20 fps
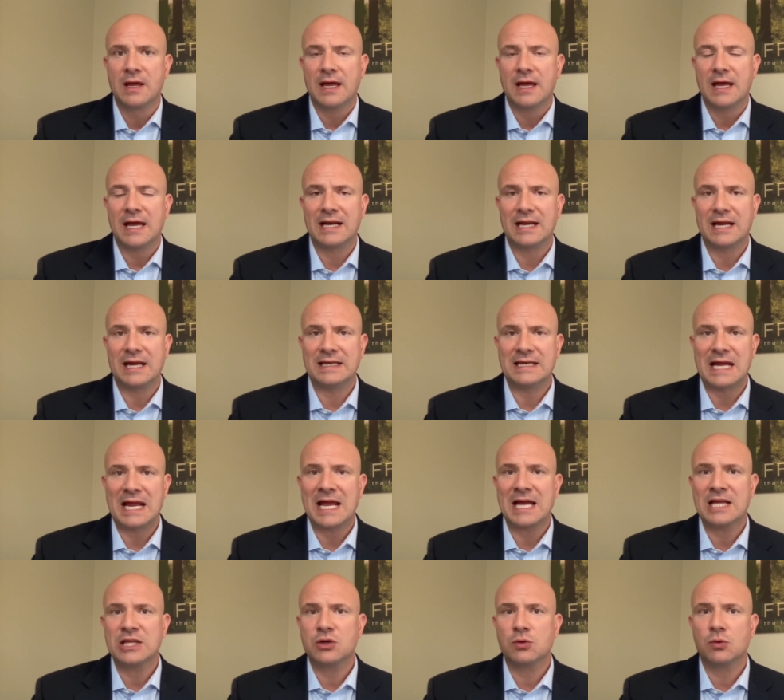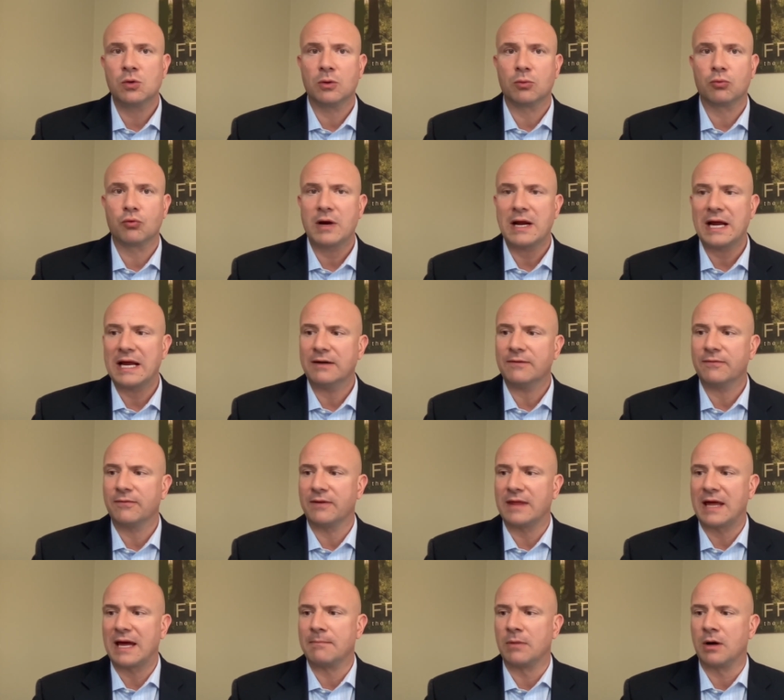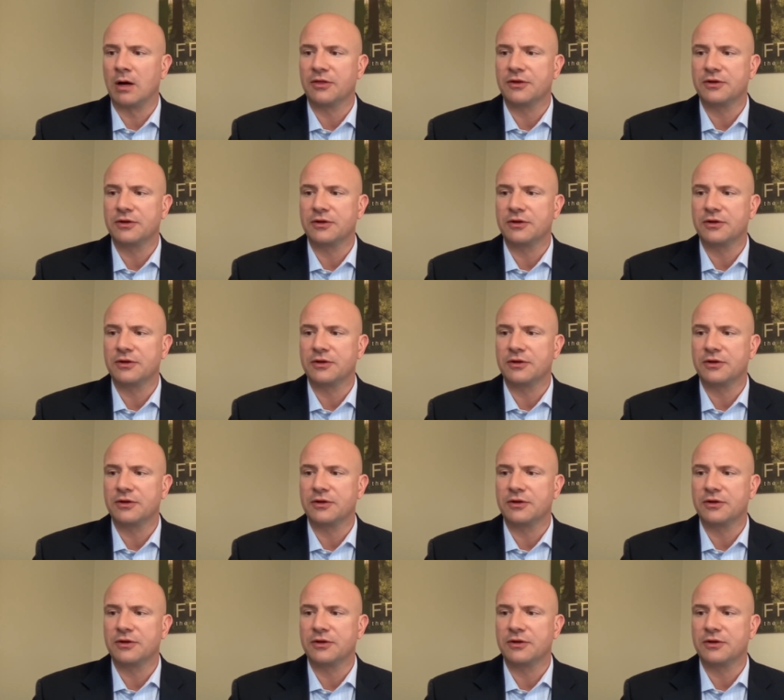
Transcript: at an annual rate for that month,